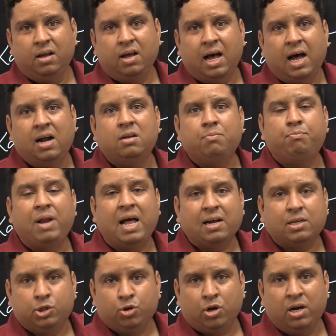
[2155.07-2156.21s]
And black
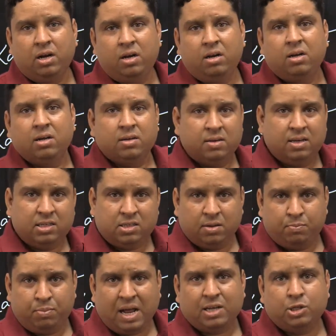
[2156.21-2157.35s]
soil, this
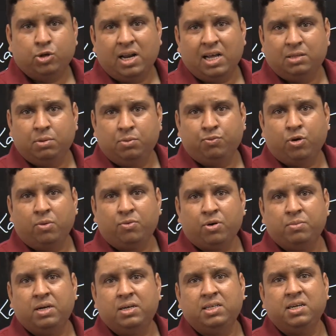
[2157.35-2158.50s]
black soil has been formed from
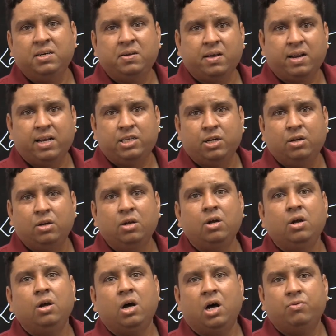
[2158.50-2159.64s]
the disintegration
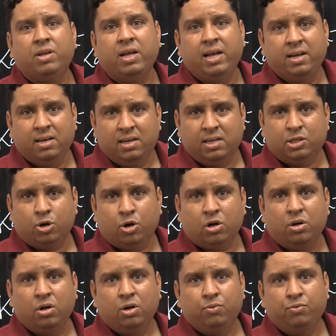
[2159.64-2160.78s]
of the igneous
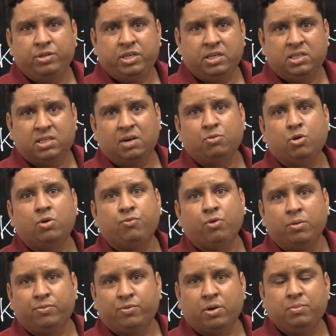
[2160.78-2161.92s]
rock, which itself got
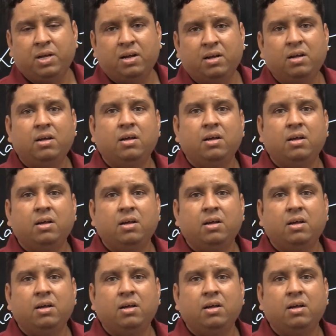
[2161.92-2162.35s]
formed from the